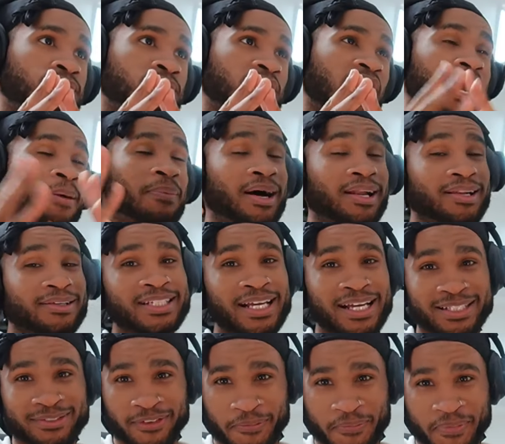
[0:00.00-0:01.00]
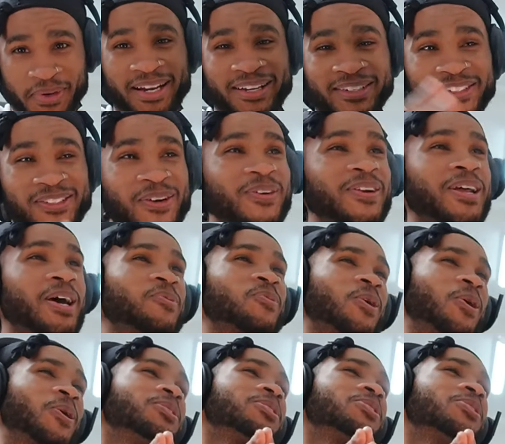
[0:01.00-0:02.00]
I apologize if I pronounce your name
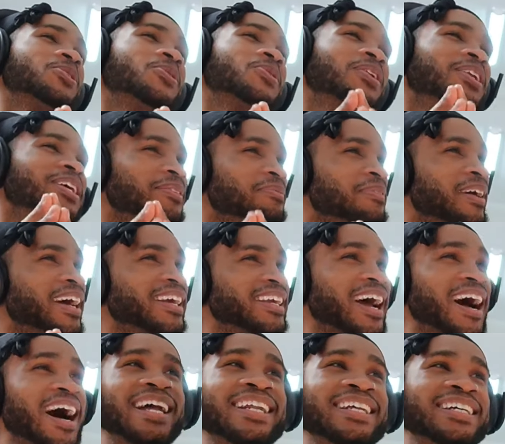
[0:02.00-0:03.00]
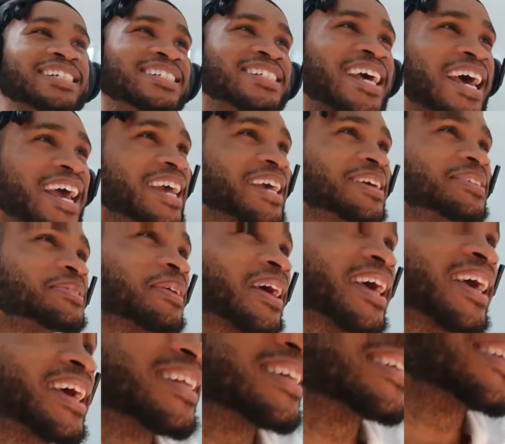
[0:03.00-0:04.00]
wrong, too. Look, man, y'all these days,
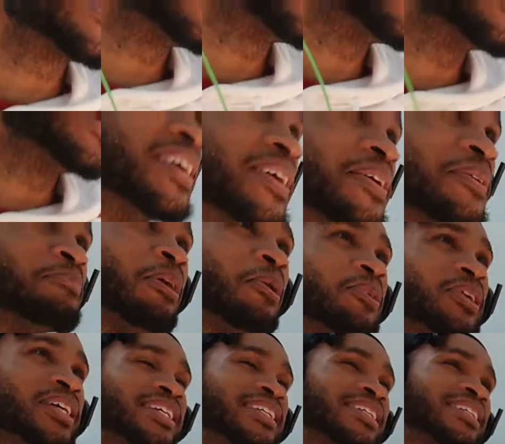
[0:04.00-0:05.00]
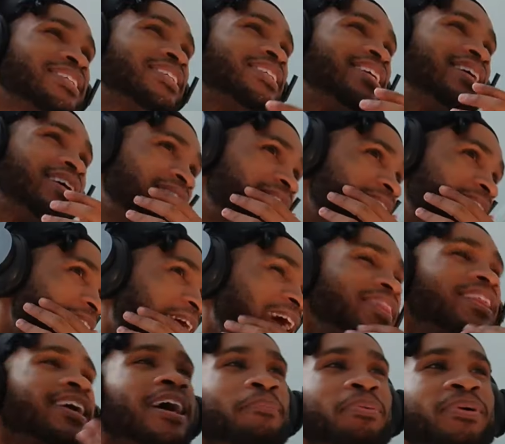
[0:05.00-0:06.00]
man, like Mochen. I
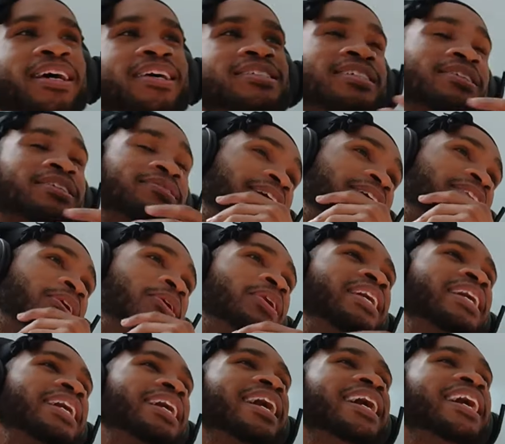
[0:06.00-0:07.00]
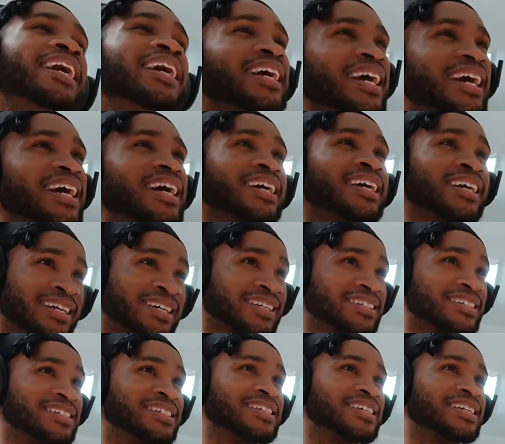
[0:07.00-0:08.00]
think I pronounced it right, though. Ngeke
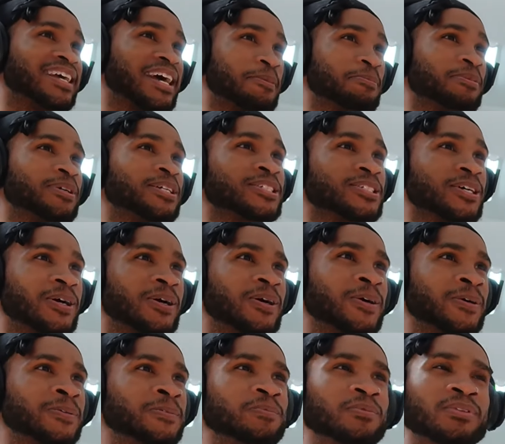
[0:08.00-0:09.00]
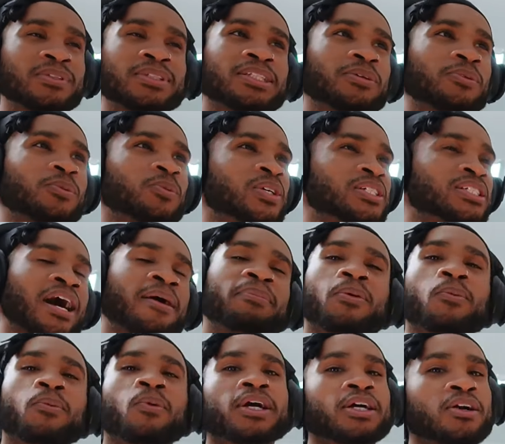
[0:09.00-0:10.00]
is the name of the song, which I've been
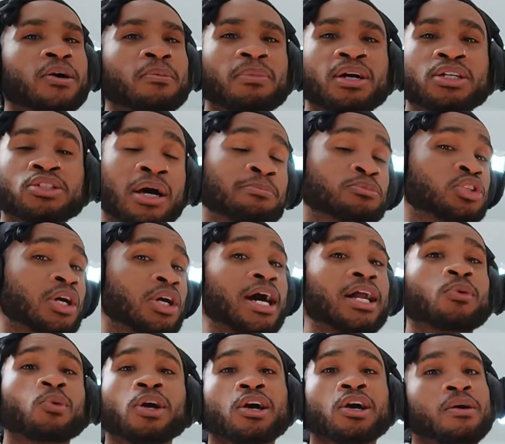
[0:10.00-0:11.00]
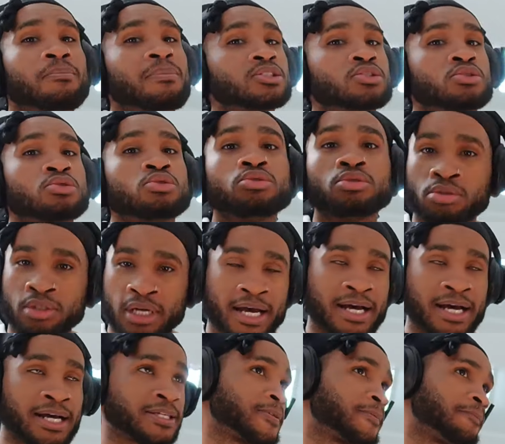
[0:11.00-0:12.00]
working on. I'm trying to work on my Zulu,
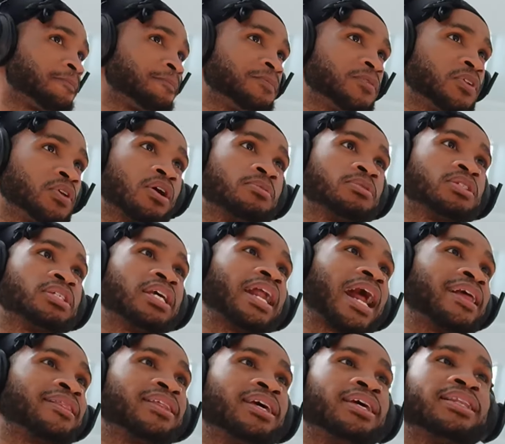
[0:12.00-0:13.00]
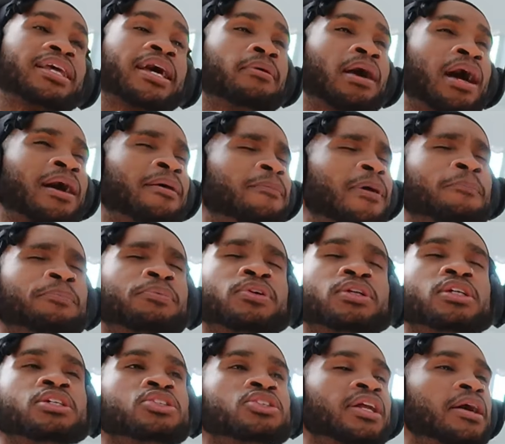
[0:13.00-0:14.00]
guys. You know what I'm saying? I think that I'm
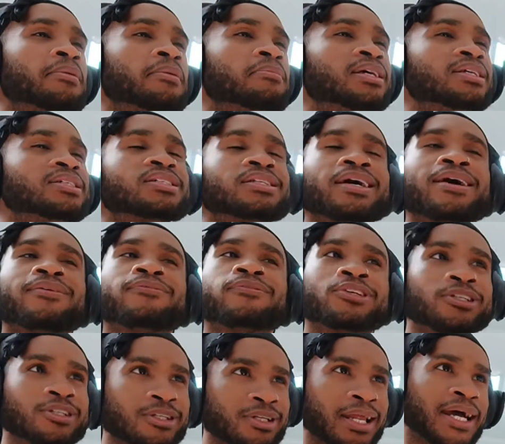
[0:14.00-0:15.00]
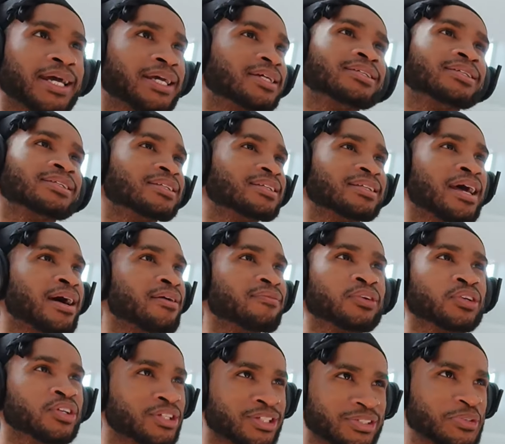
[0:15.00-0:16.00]
pretty sure that means never, like
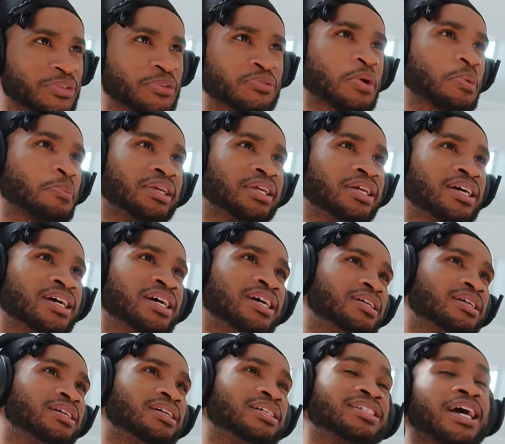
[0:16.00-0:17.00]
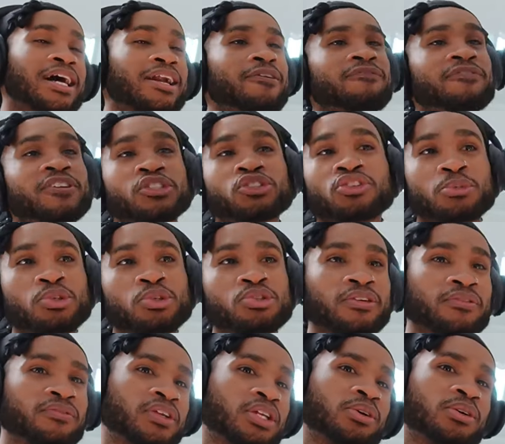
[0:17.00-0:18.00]
never. You feel me? It's got an official
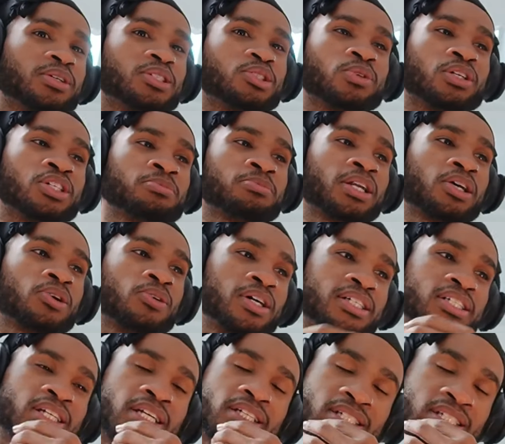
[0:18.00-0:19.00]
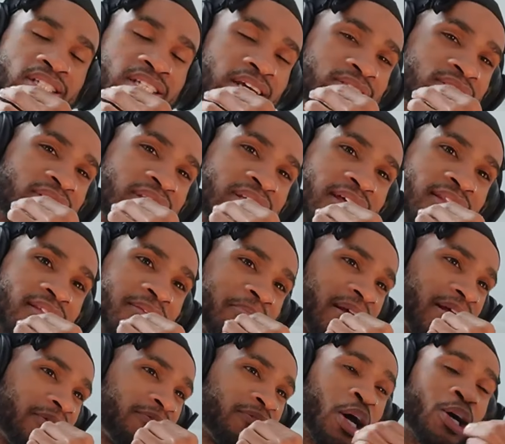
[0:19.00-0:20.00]
music video as well. So about to go ahead and check this out together,
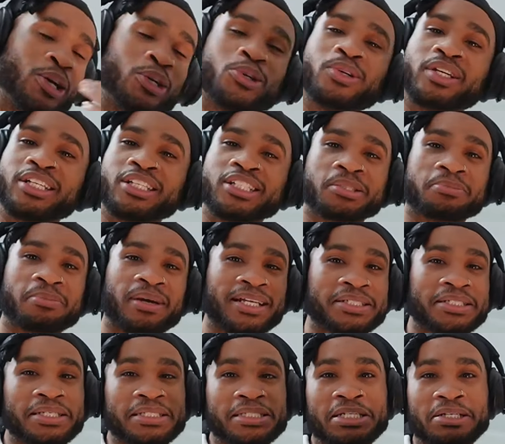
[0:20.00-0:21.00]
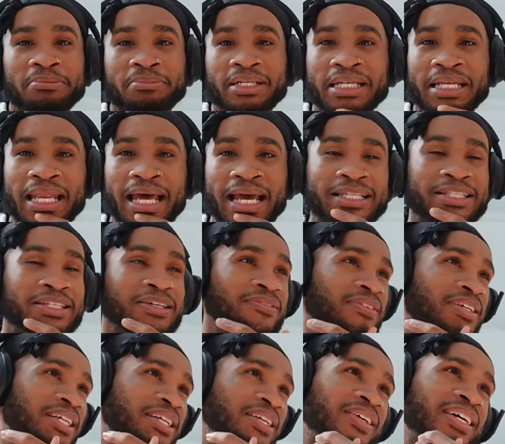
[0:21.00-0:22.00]
man. If y'all new here, smash that sub button, like the
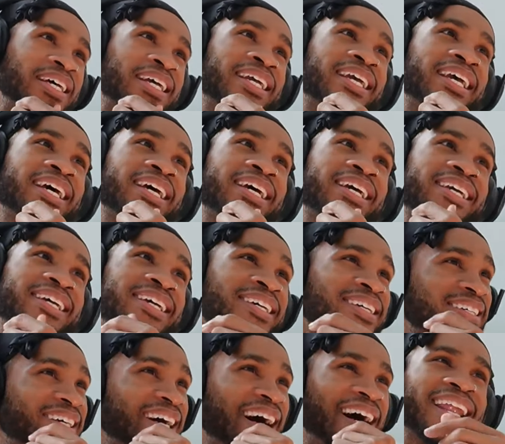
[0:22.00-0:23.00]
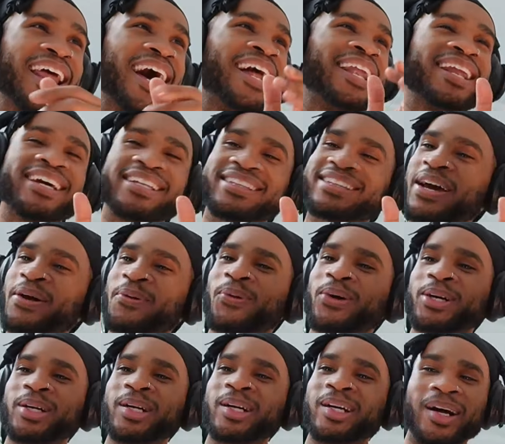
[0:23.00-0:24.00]
video. Ngeke. I like that
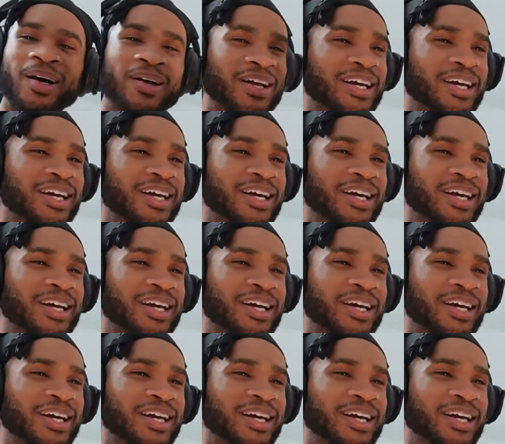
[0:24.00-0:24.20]
word.